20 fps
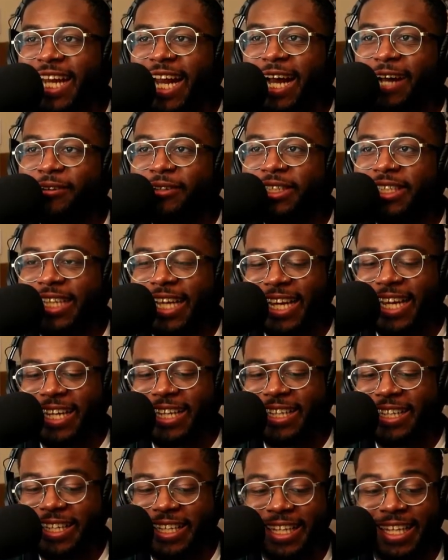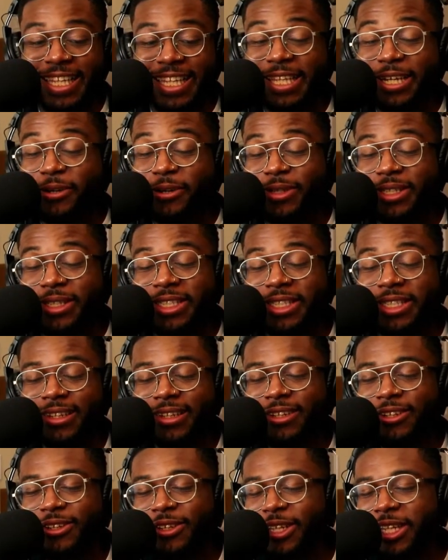I was like, there was
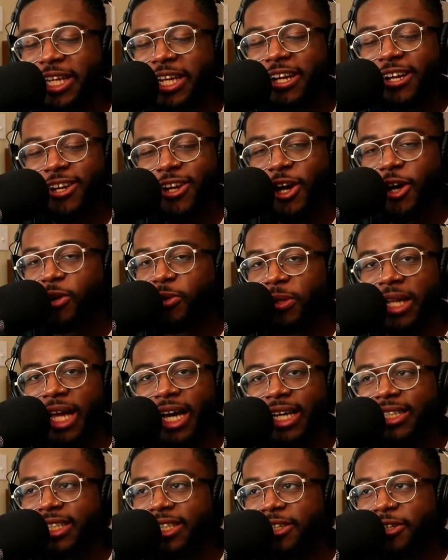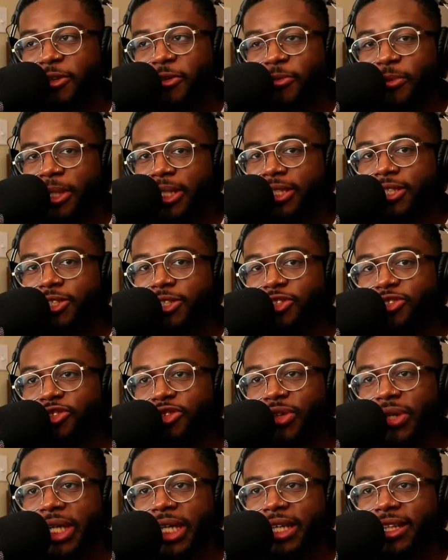literally no logic or reason
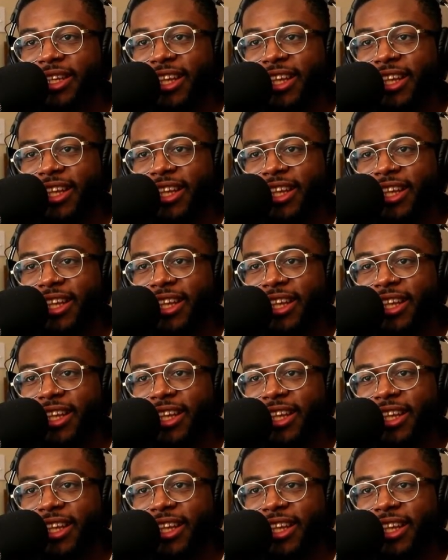to it.